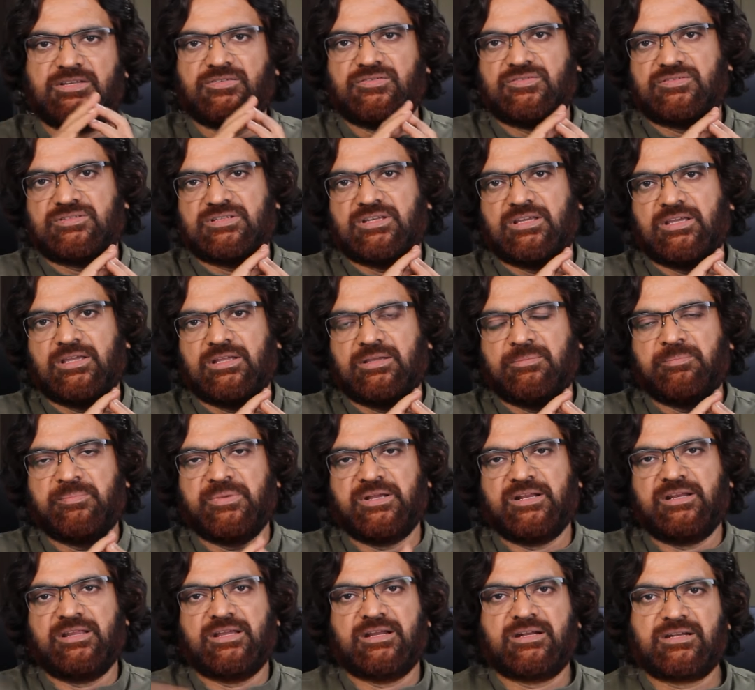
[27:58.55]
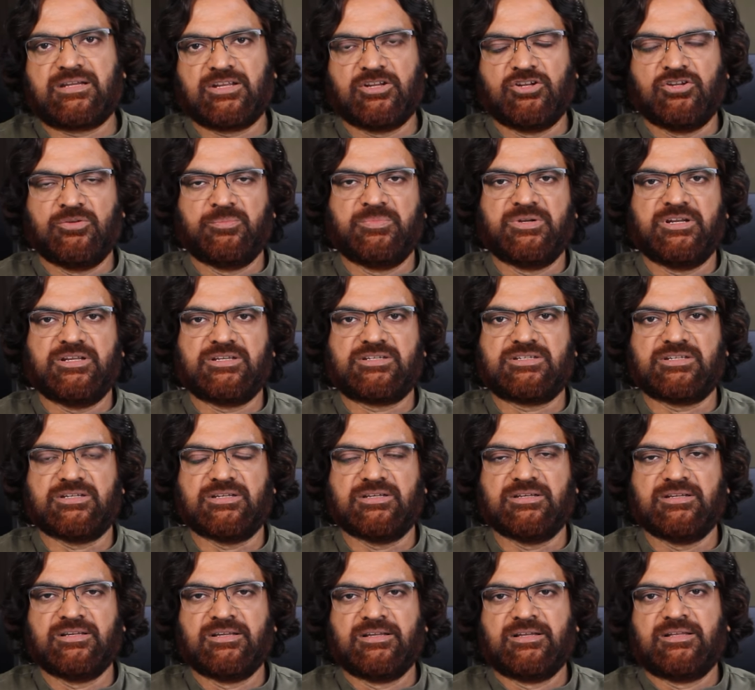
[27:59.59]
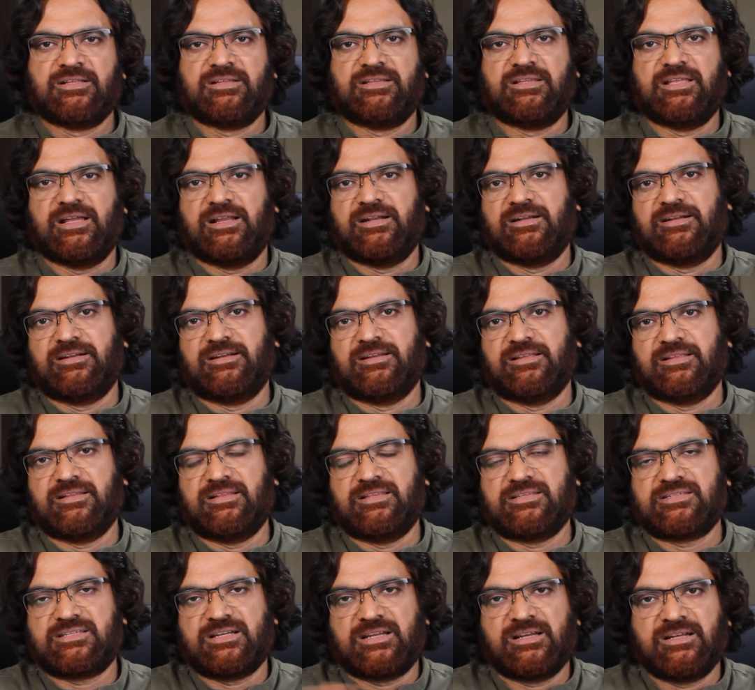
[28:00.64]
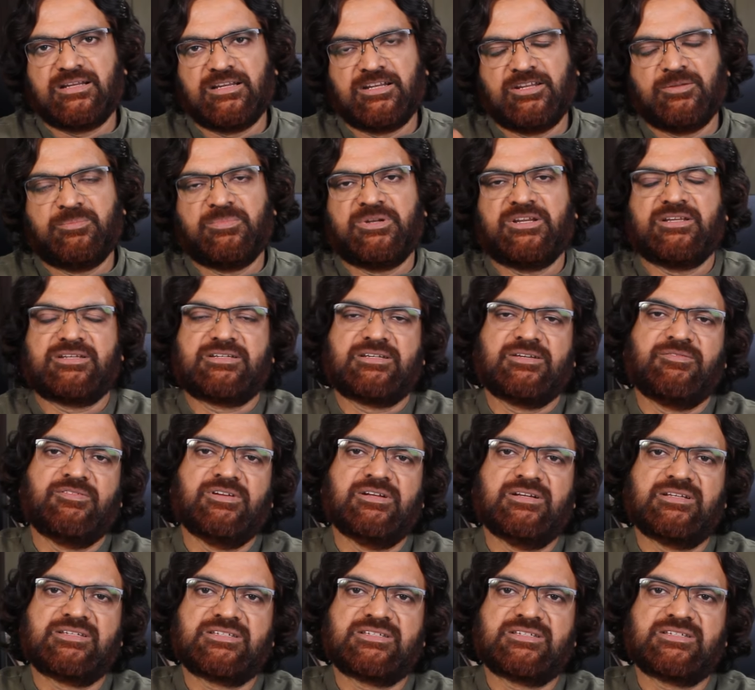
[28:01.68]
gives immediate illumination. Then sudden illumination will